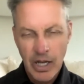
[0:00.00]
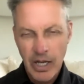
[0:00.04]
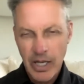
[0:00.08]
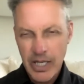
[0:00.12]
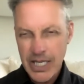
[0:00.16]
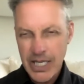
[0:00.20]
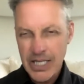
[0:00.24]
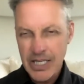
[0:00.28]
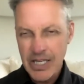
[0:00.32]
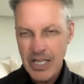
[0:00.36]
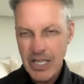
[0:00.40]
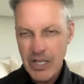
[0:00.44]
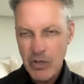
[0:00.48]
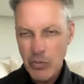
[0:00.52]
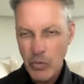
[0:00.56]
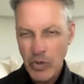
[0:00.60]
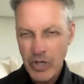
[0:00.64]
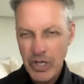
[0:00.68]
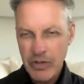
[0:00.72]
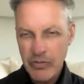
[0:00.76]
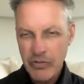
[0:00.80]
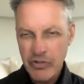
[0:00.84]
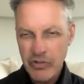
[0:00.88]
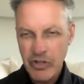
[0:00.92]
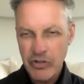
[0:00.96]
In heat
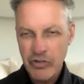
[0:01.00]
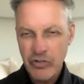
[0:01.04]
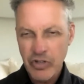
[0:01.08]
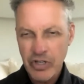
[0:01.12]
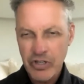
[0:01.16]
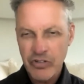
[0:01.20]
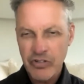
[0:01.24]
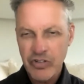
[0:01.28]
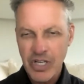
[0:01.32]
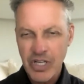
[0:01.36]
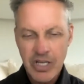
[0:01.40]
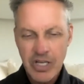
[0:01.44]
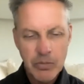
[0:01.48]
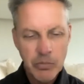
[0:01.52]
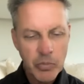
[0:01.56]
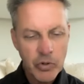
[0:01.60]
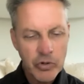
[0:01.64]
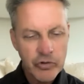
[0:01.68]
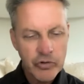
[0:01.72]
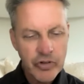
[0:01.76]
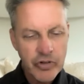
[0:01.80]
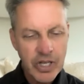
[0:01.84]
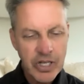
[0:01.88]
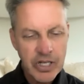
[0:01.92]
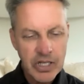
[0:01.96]
waves, a
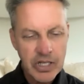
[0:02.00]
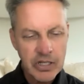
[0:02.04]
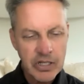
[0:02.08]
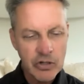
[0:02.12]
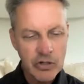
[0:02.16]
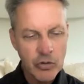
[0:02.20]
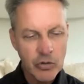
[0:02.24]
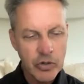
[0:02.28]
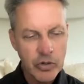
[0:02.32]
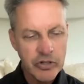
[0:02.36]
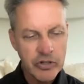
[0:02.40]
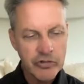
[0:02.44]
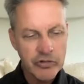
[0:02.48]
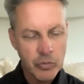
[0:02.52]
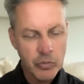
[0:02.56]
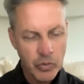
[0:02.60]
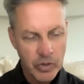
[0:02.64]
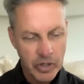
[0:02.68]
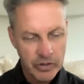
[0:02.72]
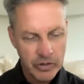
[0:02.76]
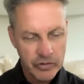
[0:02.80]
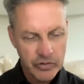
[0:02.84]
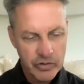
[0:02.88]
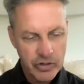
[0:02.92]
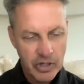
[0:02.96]
16% increased
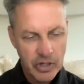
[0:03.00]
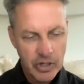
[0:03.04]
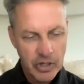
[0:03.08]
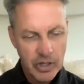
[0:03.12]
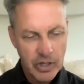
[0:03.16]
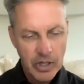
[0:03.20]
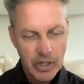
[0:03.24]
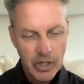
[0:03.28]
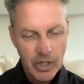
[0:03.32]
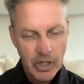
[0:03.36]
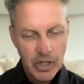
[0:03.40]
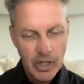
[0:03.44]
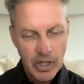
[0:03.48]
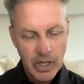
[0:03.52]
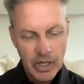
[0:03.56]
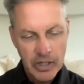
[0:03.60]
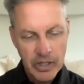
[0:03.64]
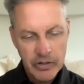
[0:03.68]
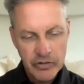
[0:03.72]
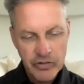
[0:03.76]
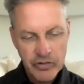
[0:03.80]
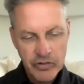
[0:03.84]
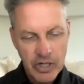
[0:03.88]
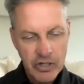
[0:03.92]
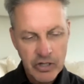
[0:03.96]
risk.
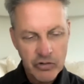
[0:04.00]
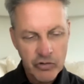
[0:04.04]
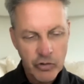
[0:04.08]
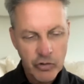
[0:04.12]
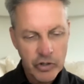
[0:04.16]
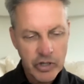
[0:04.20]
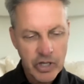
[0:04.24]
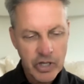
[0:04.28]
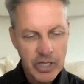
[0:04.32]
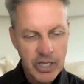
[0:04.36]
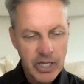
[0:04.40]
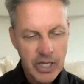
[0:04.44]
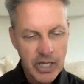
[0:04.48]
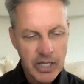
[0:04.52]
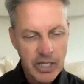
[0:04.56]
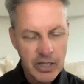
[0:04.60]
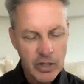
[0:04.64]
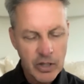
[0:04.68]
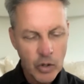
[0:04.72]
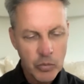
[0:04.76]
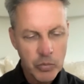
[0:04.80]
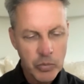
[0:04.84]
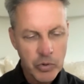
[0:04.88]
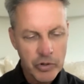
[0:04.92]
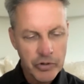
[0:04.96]
Studies looking at
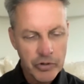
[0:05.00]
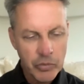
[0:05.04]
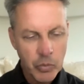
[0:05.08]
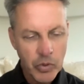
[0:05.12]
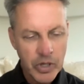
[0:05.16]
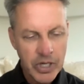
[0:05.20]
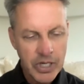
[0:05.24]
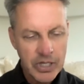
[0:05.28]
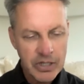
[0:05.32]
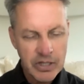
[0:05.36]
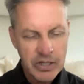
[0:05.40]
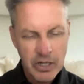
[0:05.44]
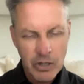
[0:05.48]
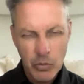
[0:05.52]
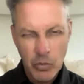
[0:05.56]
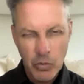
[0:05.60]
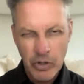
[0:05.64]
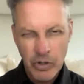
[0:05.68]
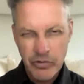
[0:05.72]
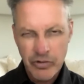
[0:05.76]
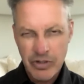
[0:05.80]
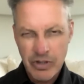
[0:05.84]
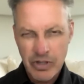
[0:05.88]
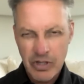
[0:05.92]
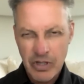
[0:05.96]
low birth weight, there
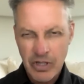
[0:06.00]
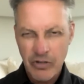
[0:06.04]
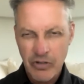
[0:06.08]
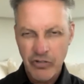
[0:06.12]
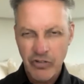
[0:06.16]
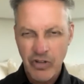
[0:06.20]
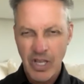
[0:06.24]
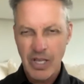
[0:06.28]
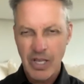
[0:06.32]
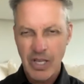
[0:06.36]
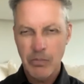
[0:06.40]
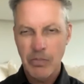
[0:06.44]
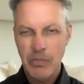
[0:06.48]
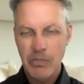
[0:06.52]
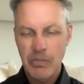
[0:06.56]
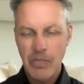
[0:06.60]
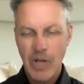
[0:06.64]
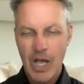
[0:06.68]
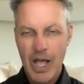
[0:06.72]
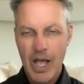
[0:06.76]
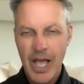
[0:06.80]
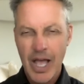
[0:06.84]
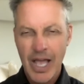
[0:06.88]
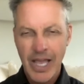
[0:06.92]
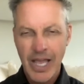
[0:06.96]
wasn't the same
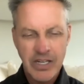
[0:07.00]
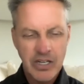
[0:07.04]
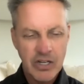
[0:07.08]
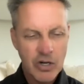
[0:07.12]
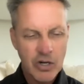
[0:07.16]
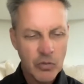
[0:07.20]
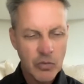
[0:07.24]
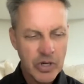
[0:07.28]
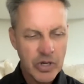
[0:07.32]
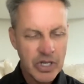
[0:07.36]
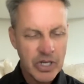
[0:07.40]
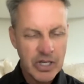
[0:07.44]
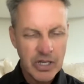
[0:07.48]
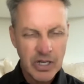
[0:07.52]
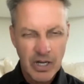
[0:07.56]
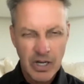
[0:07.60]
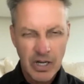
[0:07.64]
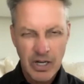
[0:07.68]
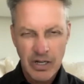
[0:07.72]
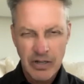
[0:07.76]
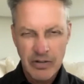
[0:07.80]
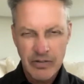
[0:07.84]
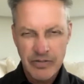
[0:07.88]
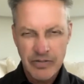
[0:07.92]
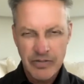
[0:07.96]
high degree
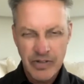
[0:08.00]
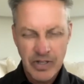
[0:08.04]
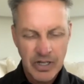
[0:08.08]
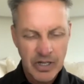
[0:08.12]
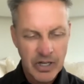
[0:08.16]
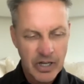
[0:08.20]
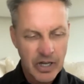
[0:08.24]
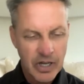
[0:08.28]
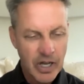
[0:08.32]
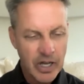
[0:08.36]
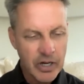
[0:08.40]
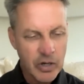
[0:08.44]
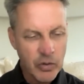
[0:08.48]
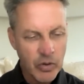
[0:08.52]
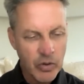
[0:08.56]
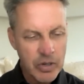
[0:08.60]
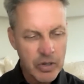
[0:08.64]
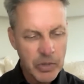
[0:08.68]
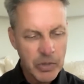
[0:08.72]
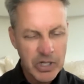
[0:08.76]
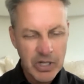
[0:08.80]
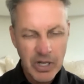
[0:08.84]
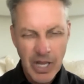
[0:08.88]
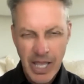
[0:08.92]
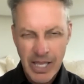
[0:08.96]
of
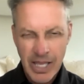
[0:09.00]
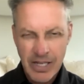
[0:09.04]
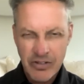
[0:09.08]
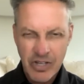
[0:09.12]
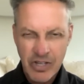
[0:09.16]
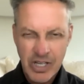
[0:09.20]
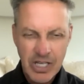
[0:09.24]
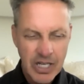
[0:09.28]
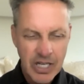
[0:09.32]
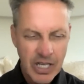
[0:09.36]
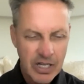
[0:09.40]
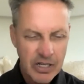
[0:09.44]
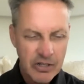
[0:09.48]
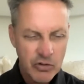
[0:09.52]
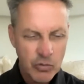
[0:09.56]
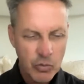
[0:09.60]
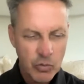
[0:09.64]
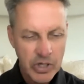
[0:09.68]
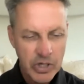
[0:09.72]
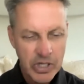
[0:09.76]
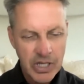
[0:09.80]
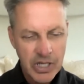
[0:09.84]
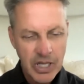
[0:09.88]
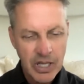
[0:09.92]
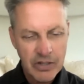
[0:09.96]
agreement, 18 out of
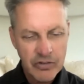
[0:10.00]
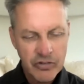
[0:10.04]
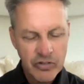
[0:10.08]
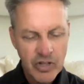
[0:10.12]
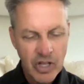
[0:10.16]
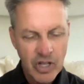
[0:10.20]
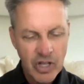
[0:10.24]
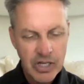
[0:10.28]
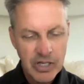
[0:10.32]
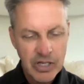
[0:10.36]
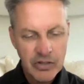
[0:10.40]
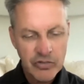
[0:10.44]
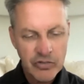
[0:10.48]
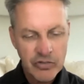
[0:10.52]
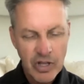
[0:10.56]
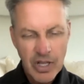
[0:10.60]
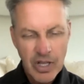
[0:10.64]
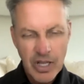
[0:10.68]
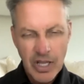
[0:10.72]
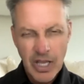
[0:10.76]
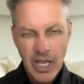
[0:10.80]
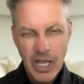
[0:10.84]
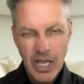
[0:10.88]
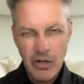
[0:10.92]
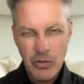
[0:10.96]
28 studies,
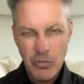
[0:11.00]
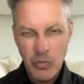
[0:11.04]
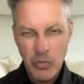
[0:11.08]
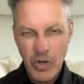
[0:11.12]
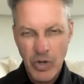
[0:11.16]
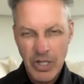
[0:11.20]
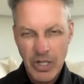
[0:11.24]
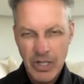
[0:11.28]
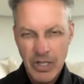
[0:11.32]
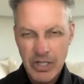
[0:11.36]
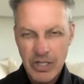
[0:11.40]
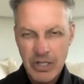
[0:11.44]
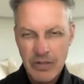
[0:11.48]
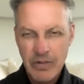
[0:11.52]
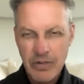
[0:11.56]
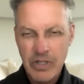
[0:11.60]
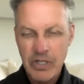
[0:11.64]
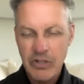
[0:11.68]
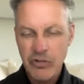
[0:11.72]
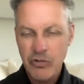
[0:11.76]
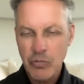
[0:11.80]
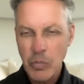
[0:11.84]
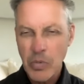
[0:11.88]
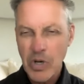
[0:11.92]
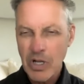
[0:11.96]
and a relatively
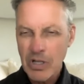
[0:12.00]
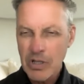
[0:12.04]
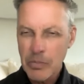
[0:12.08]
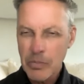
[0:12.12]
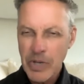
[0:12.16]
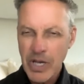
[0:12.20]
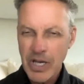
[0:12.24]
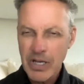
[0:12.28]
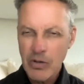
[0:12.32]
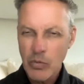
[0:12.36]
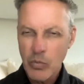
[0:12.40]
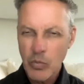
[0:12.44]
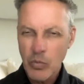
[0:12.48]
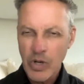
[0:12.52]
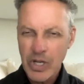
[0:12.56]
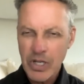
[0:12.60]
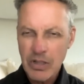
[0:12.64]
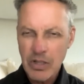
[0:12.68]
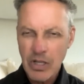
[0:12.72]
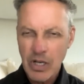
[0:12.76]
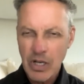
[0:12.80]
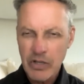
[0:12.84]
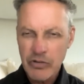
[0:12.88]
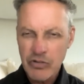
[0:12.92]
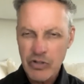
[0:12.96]
small amount of weight
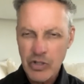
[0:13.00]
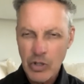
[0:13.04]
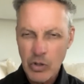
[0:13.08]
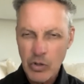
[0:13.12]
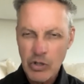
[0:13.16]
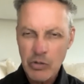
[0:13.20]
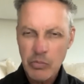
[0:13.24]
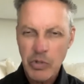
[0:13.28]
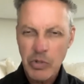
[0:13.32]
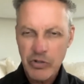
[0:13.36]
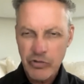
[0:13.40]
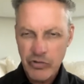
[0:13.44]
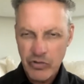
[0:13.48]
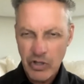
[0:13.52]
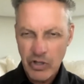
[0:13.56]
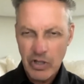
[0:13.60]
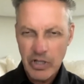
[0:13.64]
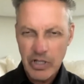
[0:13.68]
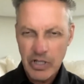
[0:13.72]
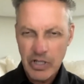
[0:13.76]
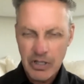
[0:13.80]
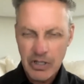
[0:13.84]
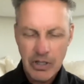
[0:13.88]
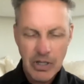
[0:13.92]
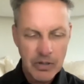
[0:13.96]
loss noted, but still
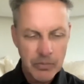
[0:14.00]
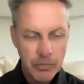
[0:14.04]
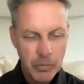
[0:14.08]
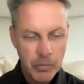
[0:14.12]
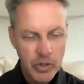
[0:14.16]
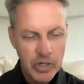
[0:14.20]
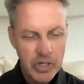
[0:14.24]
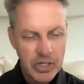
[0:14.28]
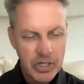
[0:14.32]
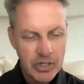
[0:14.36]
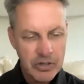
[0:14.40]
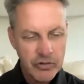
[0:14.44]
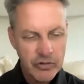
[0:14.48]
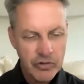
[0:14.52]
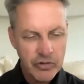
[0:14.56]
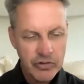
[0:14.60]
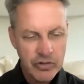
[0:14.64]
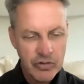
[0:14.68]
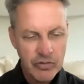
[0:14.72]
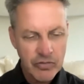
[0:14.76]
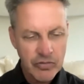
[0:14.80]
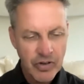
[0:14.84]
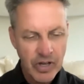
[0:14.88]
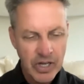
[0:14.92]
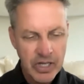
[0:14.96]
a pretty
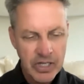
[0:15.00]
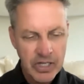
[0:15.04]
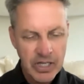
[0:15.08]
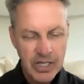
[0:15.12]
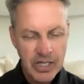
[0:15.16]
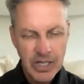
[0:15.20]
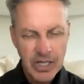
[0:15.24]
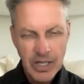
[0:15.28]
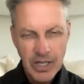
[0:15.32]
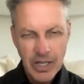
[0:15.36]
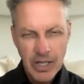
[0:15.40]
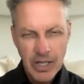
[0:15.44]
consistent finding.